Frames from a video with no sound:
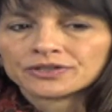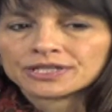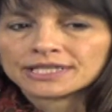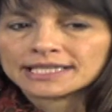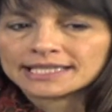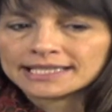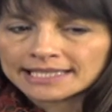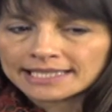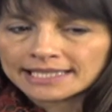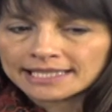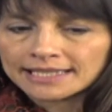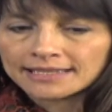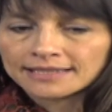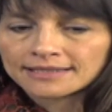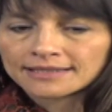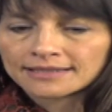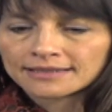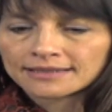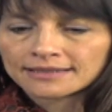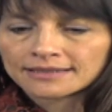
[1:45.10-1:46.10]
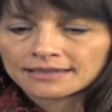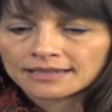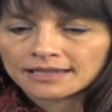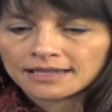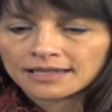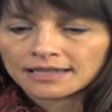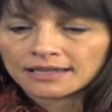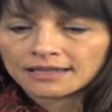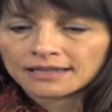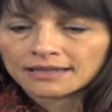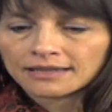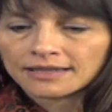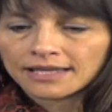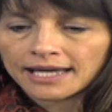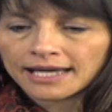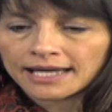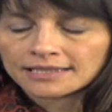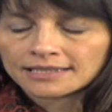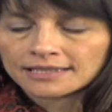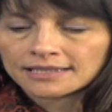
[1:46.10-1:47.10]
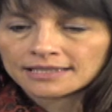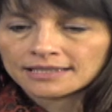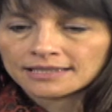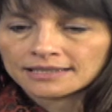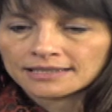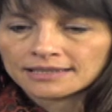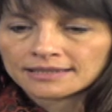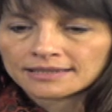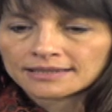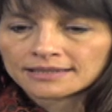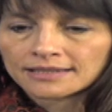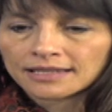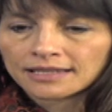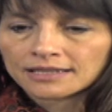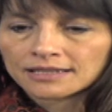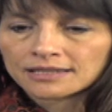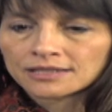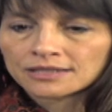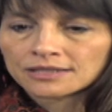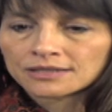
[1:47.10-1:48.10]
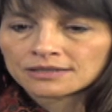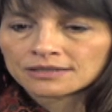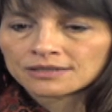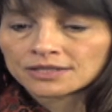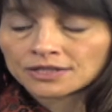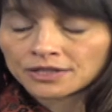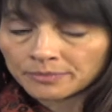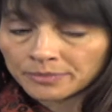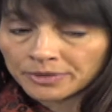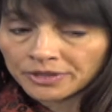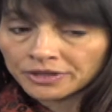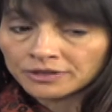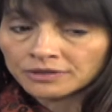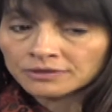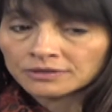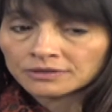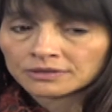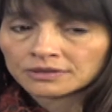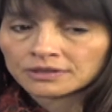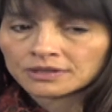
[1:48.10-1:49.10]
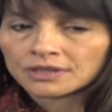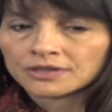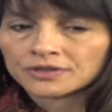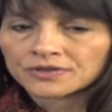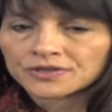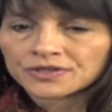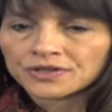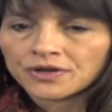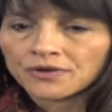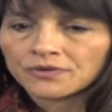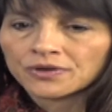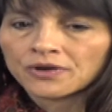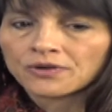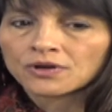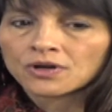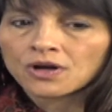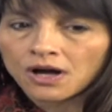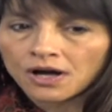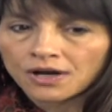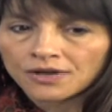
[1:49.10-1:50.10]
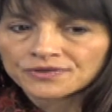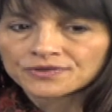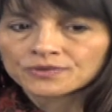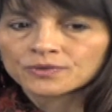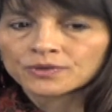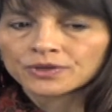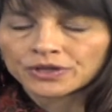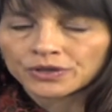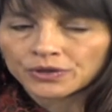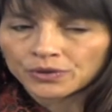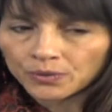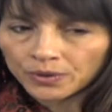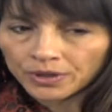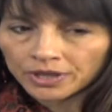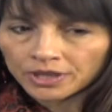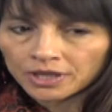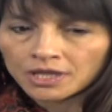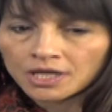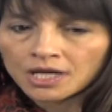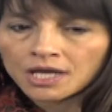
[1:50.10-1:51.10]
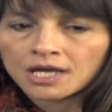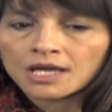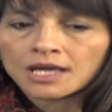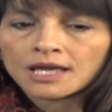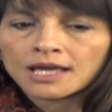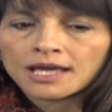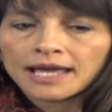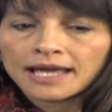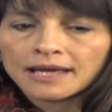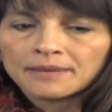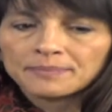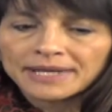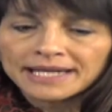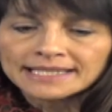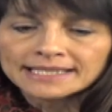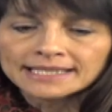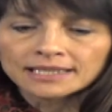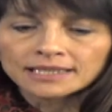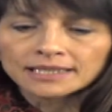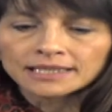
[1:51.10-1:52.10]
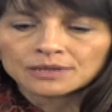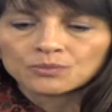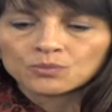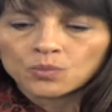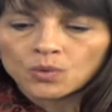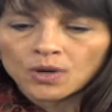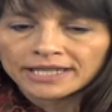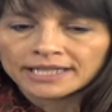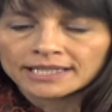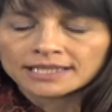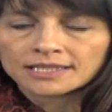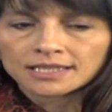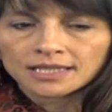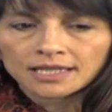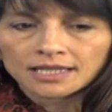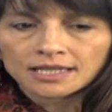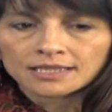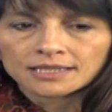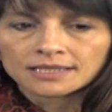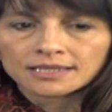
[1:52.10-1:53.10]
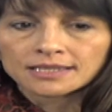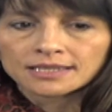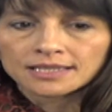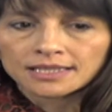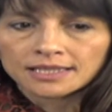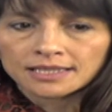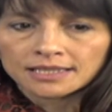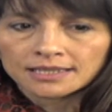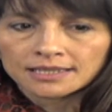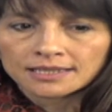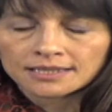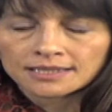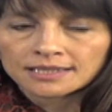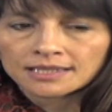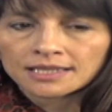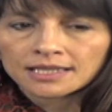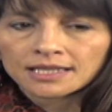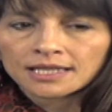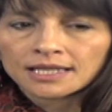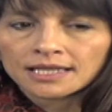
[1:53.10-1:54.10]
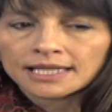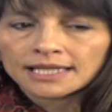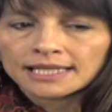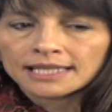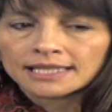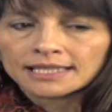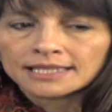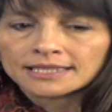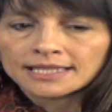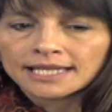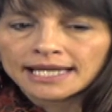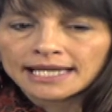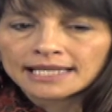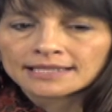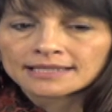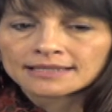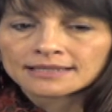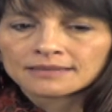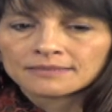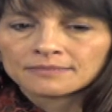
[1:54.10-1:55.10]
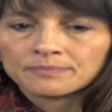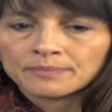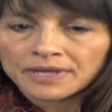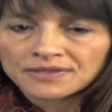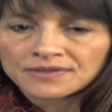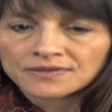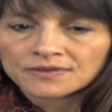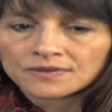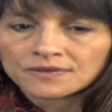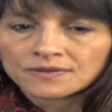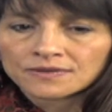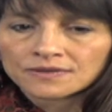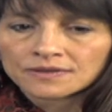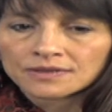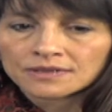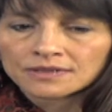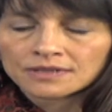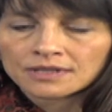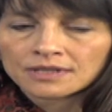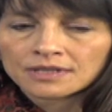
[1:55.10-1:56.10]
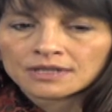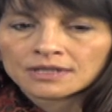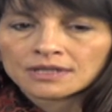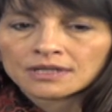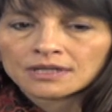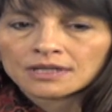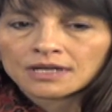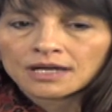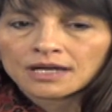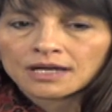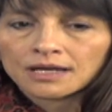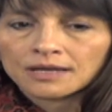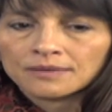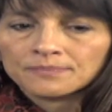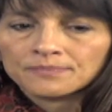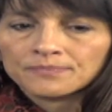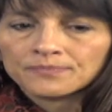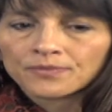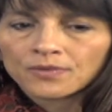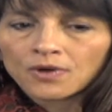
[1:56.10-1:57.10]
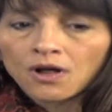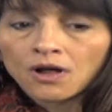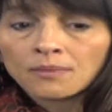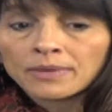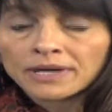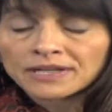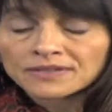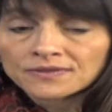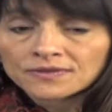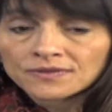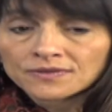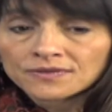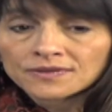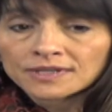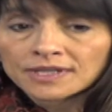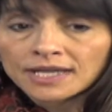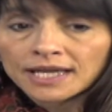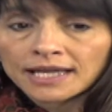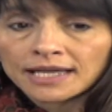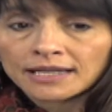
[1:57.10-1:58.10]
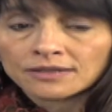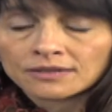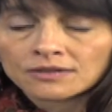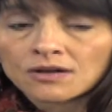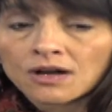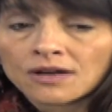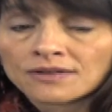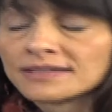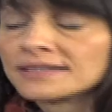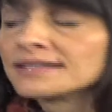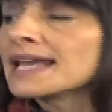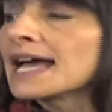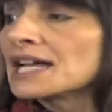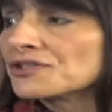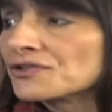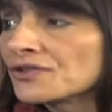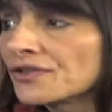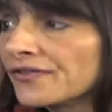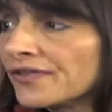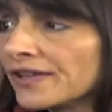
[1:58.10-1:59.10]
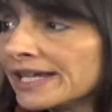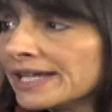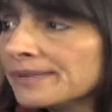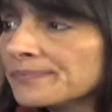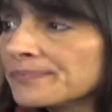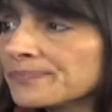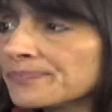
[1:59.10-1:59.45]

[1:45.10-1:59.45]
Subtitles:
disease that is terminal. There's no known cause or cure. And basically what it does is it takes muscles, all muscles, and causes atrophy